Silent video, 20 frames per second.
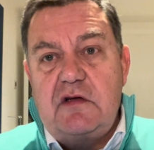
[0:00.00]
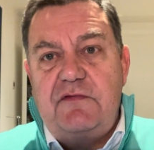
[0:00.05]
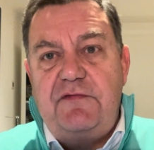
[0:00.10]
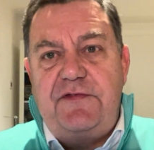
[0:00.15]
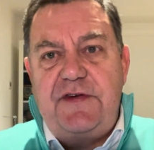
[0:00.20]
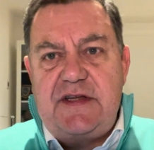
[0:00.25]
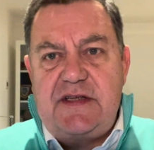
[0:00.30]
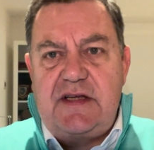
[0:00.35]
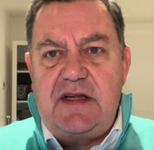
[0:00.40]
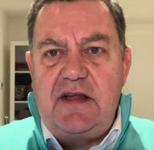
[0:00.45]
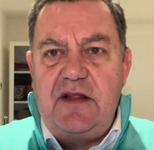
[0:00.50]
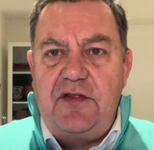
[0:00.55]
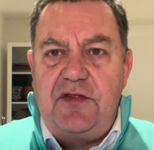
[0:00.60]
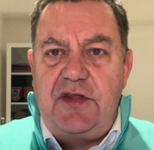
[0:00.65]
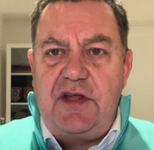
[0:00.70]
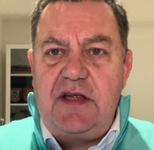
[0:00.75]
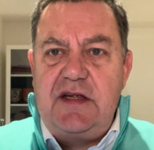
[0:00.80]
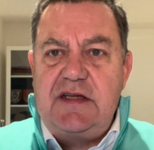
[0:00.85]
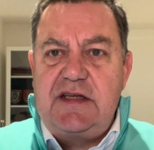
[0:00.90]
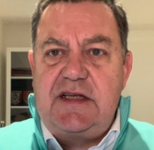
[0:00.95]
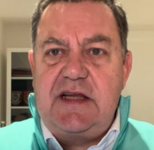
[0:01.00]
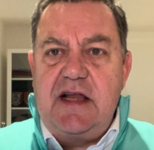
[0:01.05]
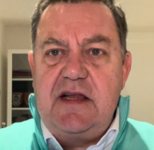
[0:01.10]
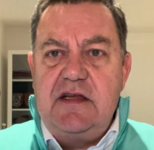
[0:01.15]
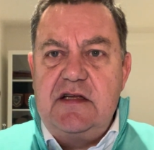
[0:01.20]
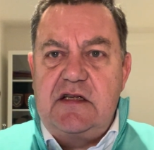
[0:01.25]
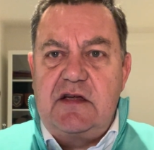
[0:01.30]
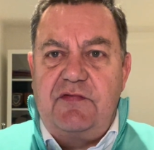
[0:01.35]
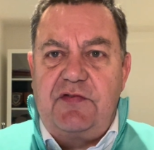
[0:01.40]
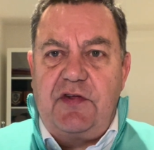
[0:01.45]
visit the
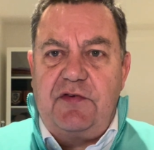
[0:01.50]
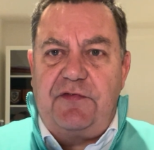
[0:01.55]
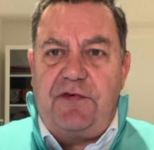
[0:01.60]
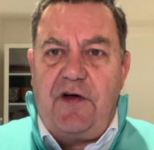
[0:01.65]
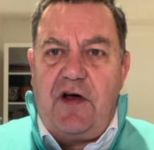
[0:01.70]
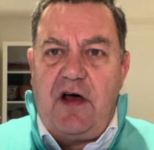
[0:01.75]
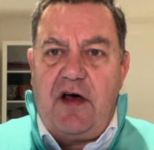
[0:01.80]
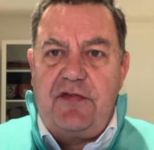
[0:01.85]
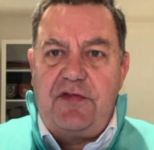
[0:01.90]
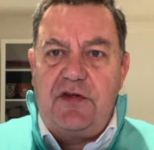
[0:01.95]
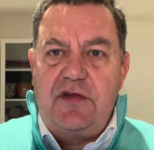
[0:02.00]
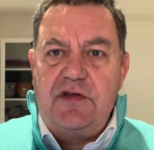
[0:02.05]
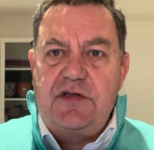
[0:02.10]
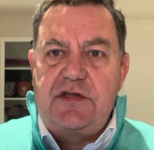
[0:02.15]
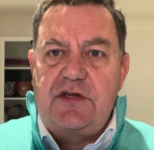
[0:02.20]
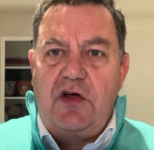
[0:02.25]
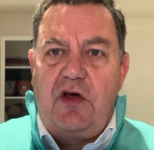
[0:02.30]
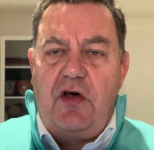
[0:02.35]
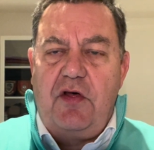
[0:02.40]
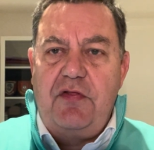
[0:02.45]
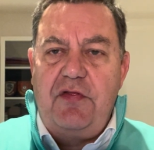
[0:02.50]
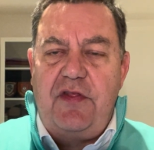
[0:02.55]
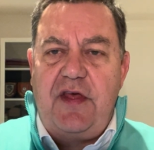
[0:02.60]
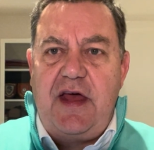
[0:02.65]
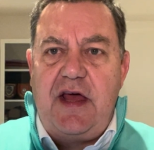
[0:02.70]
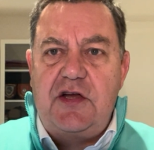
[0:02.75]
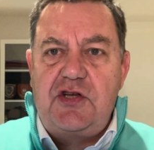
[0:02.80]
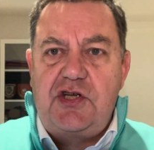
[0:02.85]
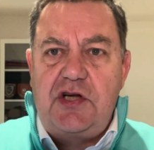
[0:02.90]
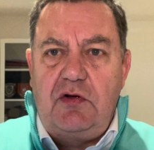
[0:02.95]
sins of the fathers on
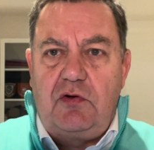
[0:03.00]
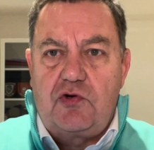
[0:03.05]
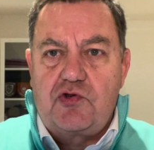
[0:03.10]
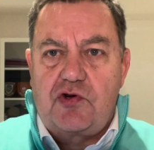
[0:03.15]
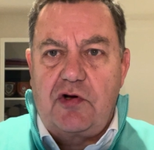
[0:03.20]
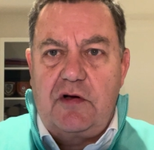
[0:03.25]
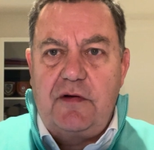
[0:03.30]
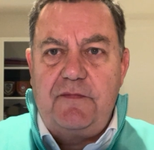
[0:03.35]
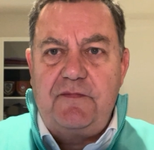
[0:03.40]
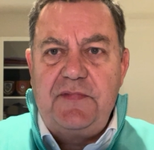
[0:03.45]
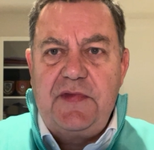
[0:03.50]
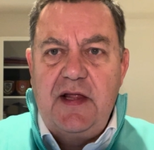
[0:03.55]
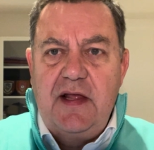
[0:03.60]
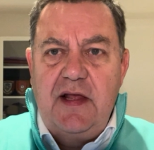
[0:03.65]
their children.